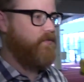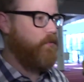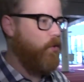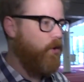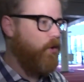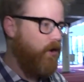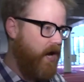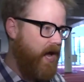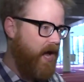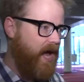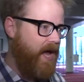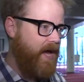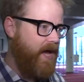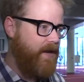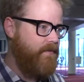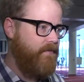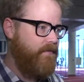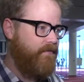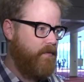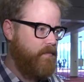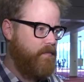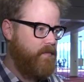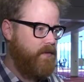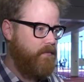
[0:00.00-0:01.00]
War ad
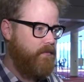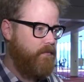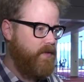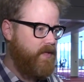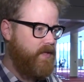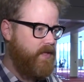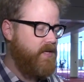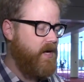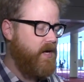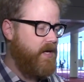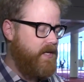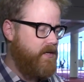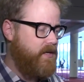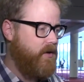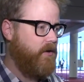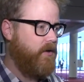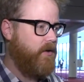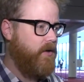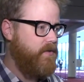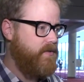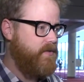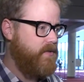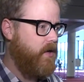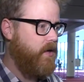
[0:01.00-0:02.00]
with the Donnie
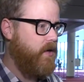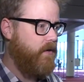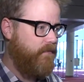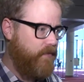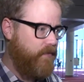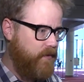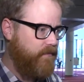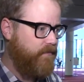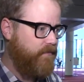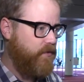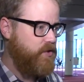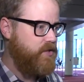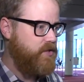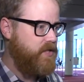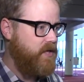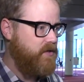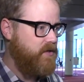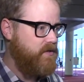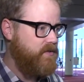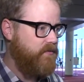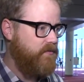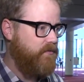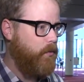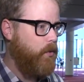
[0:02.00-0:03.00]
Darko song for the first
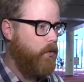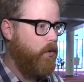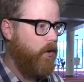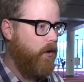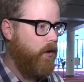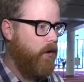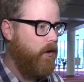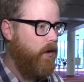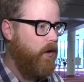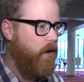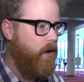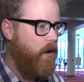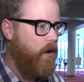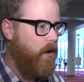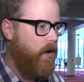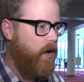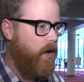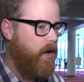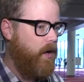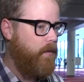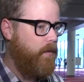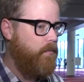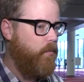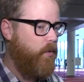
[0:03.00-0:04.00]
Gears of War,
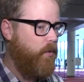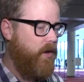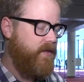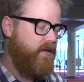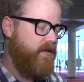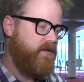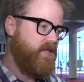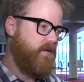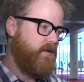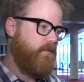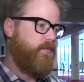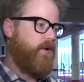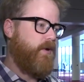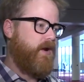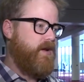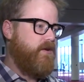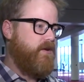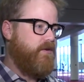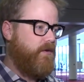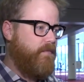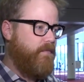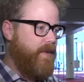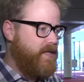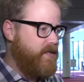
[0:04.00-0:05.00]
where
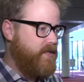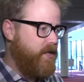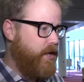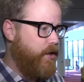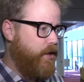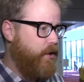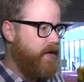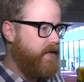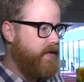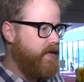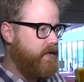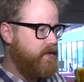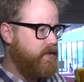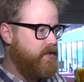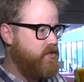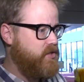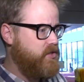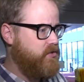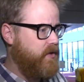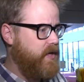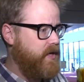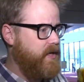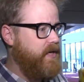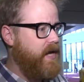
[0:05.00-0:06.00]
you're basically going down a
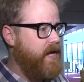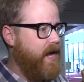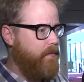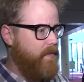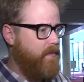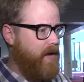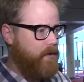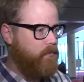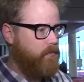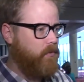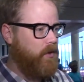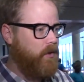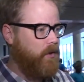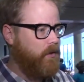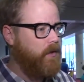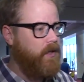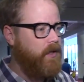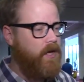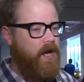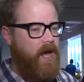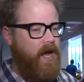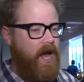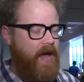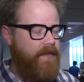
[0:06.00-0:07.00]
street, right? Yeah, Mad World,
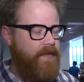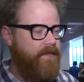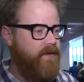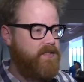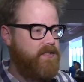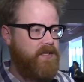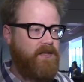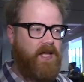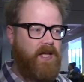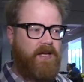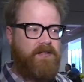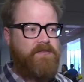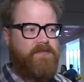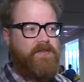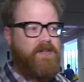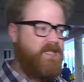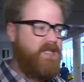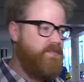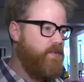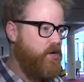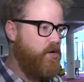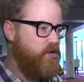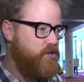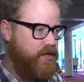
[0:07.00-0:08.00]
and there's a lot of
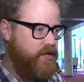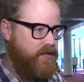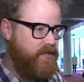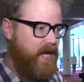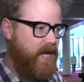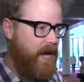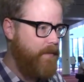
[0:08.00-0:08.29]
explosions